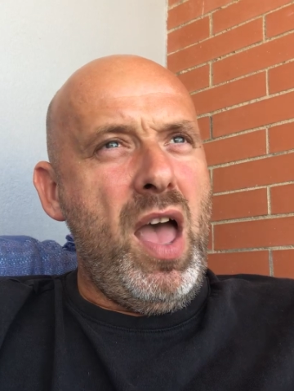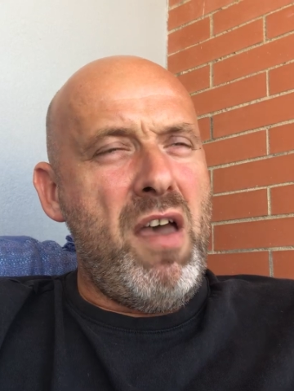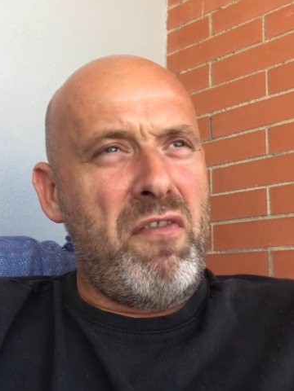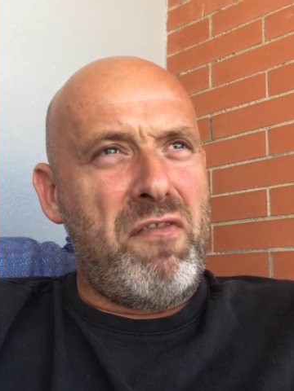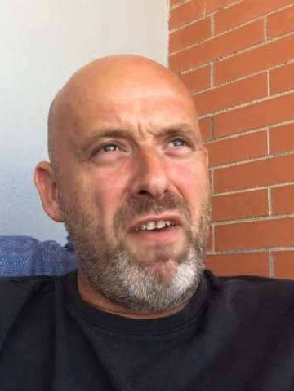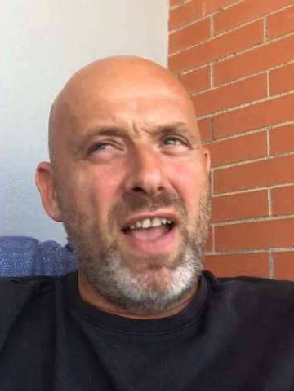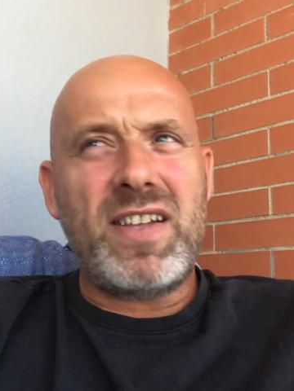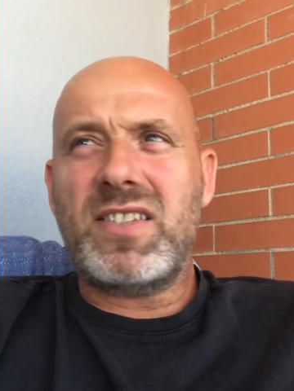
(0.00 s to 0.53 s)

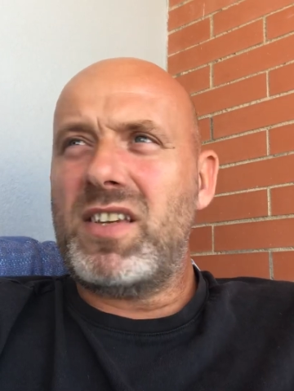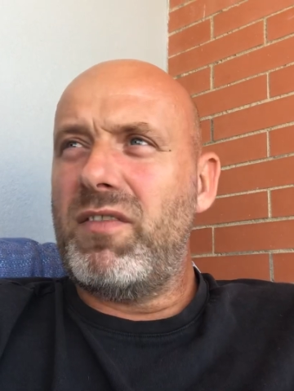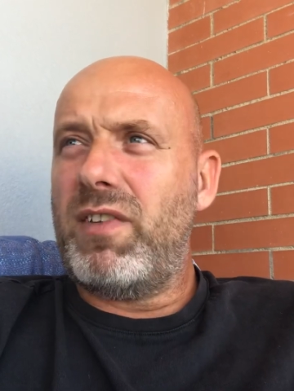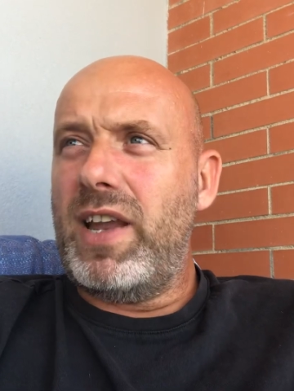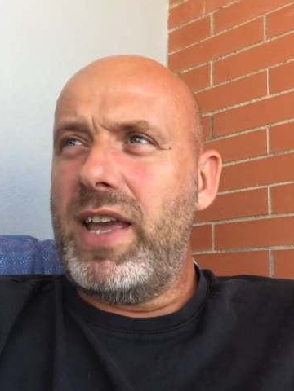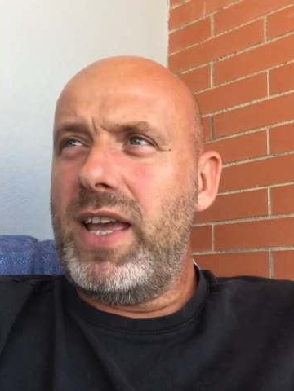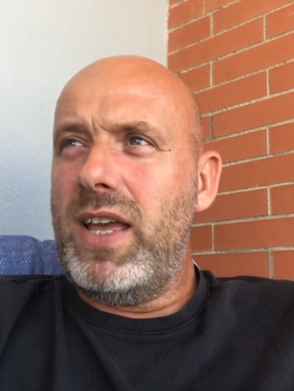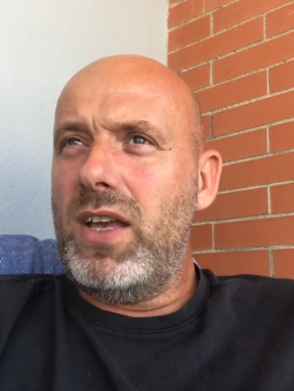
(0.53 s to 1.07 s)

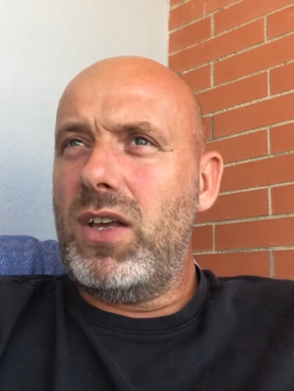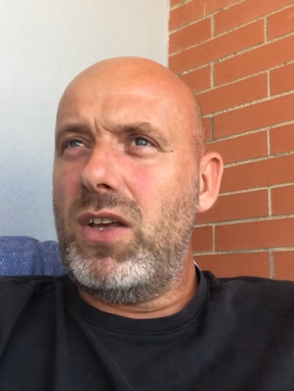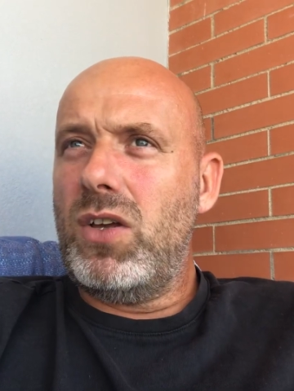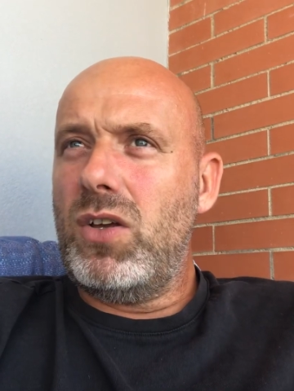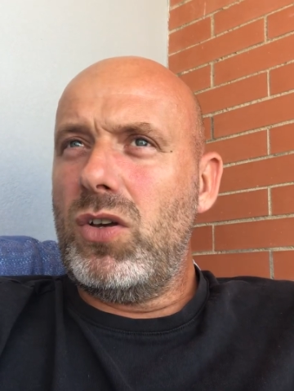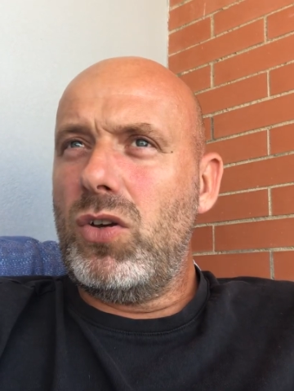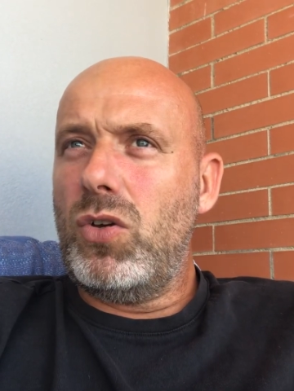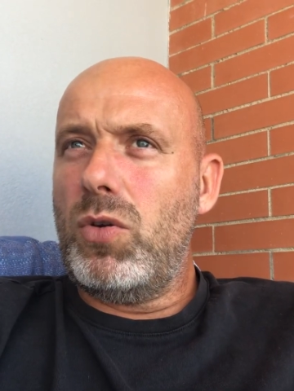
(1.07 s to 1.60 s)
effectively
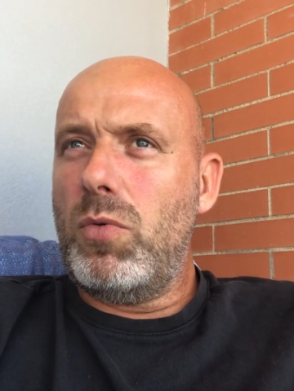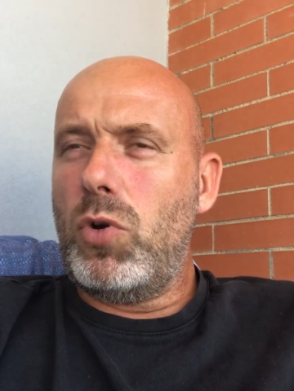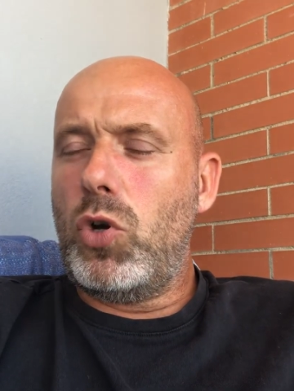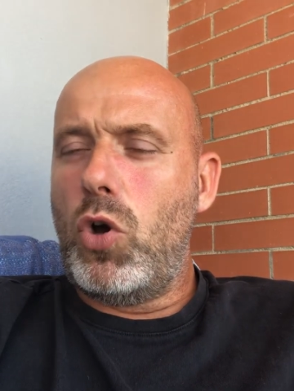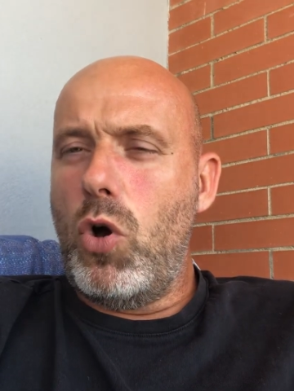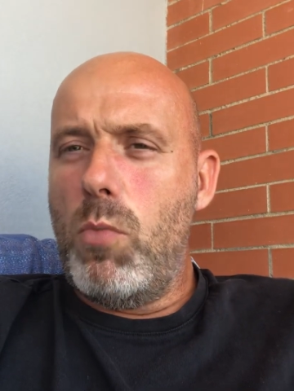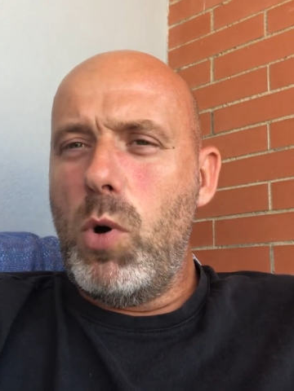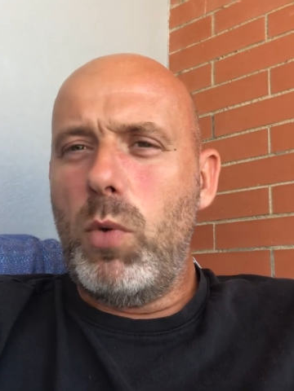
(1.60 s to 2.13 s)

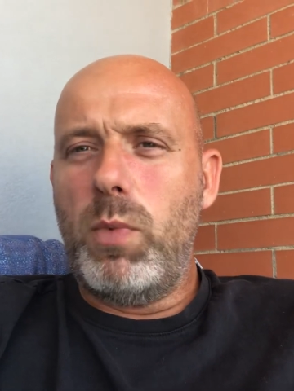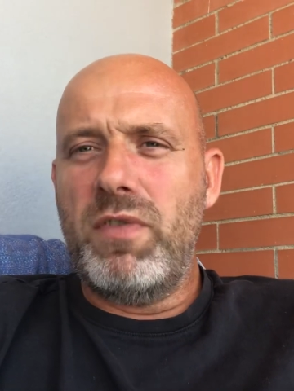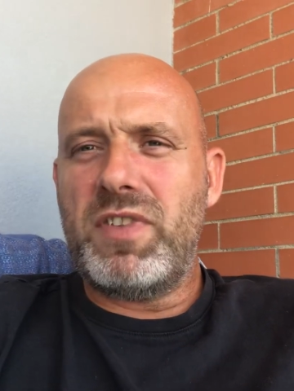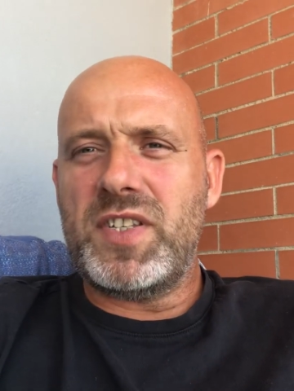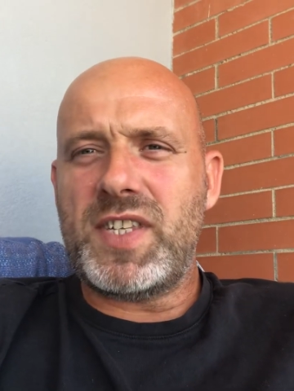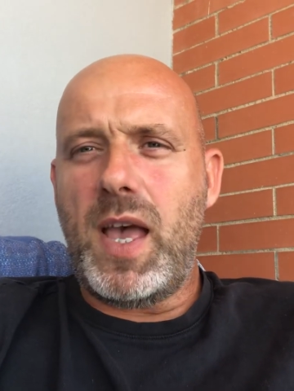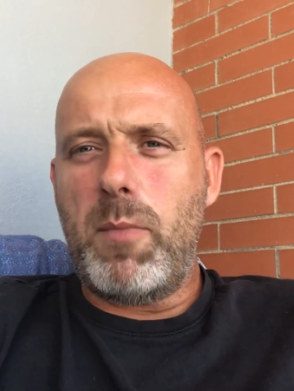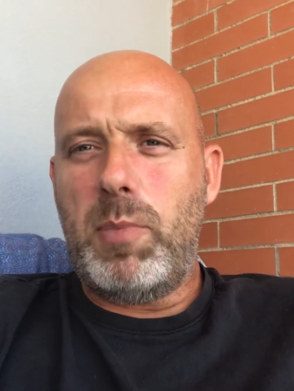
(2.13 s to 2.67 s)
come up with
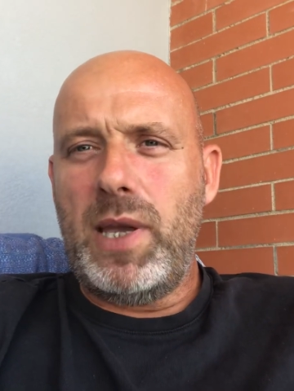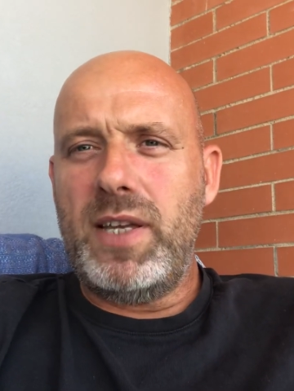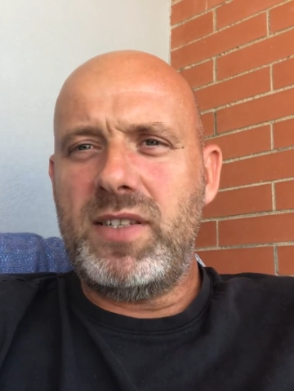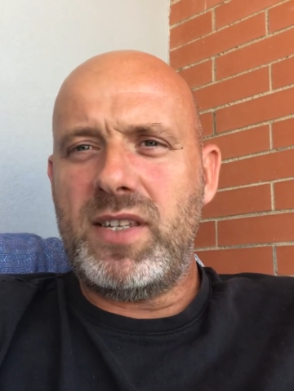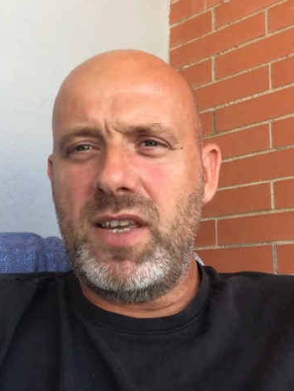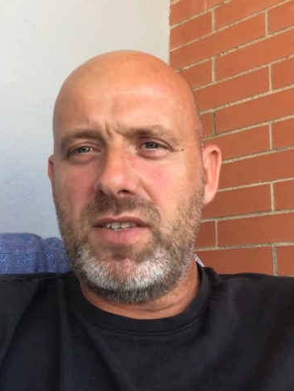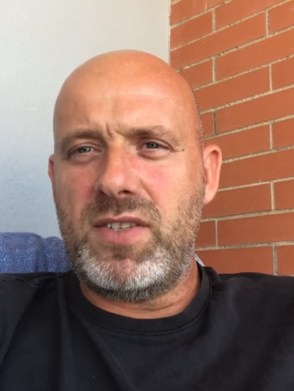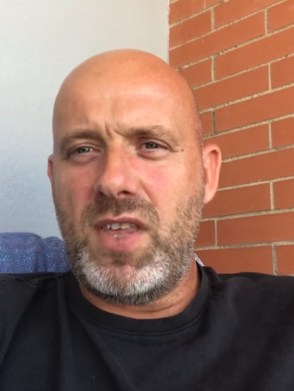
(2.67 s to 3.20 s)
the set
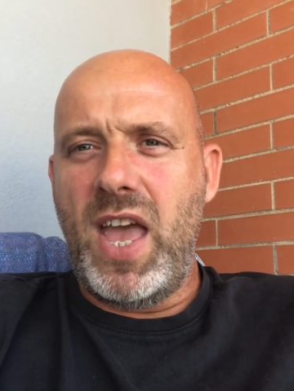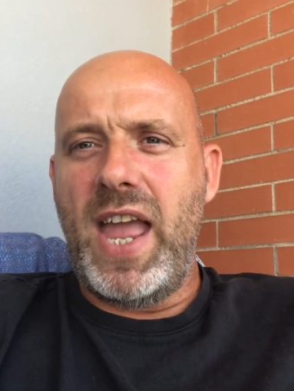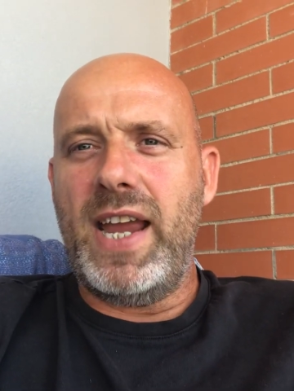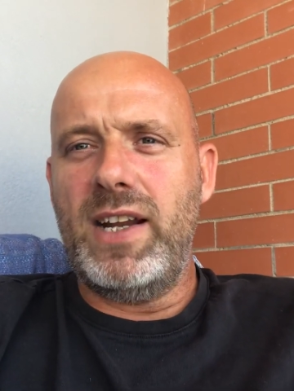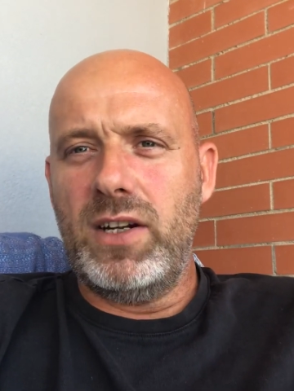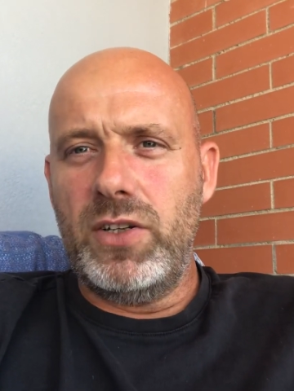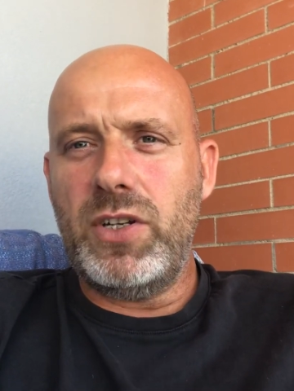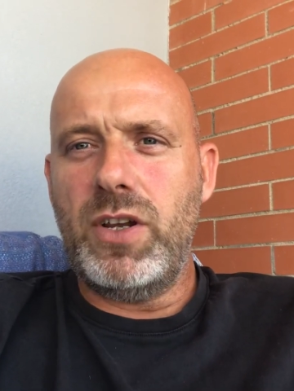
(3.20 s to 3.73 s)
pieces that
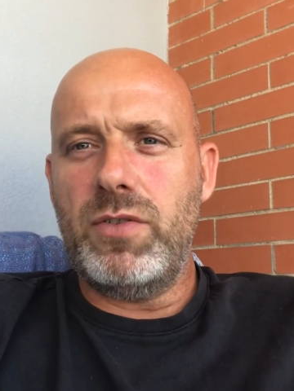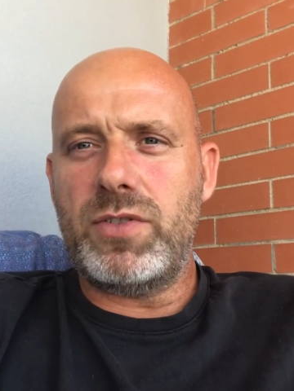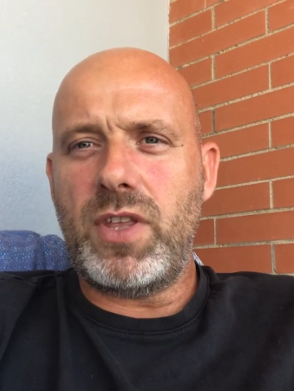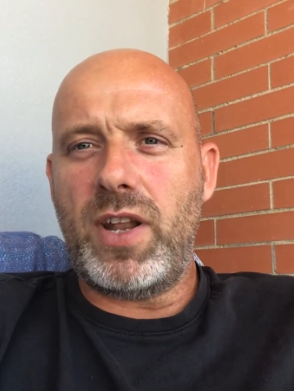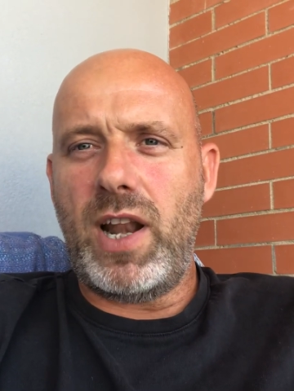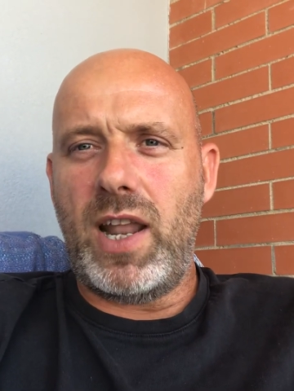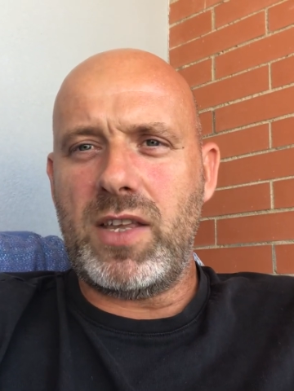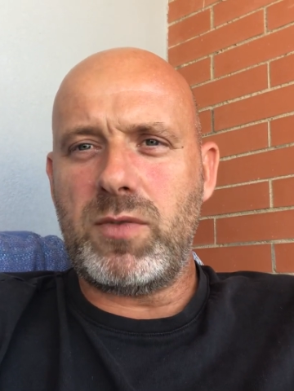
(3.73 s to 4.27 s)
England used
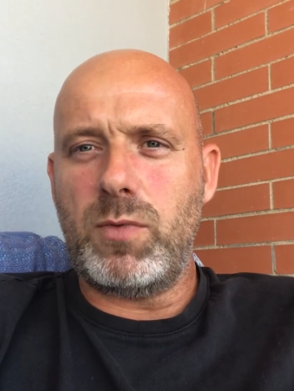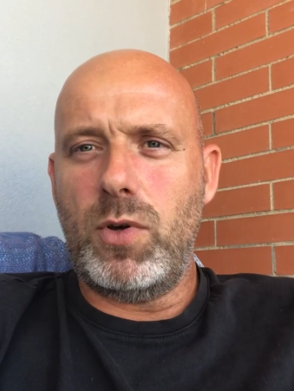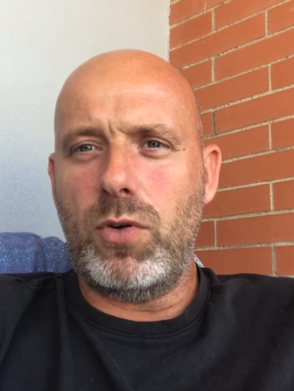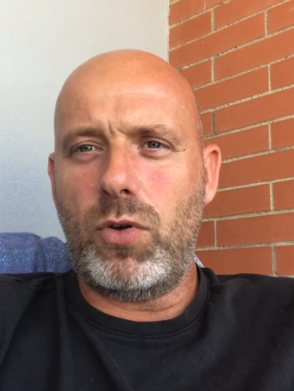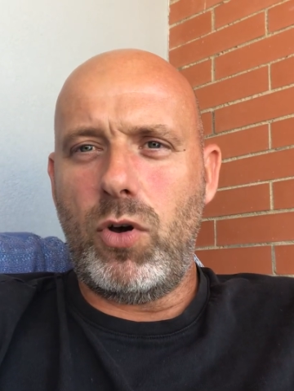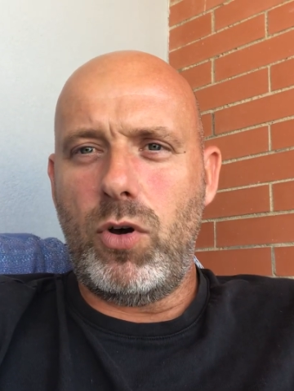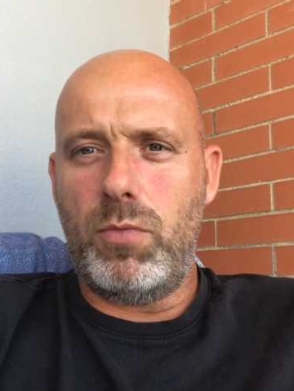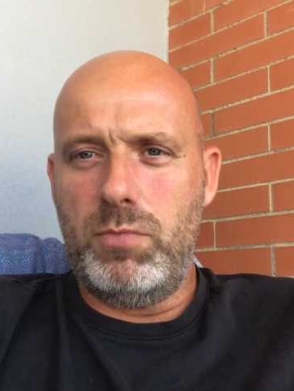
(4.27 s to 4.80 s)
at the last
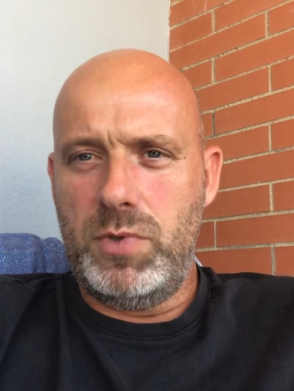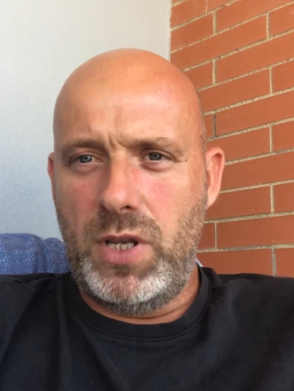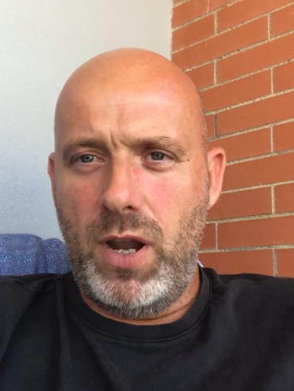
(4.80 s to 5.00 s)
World Cup.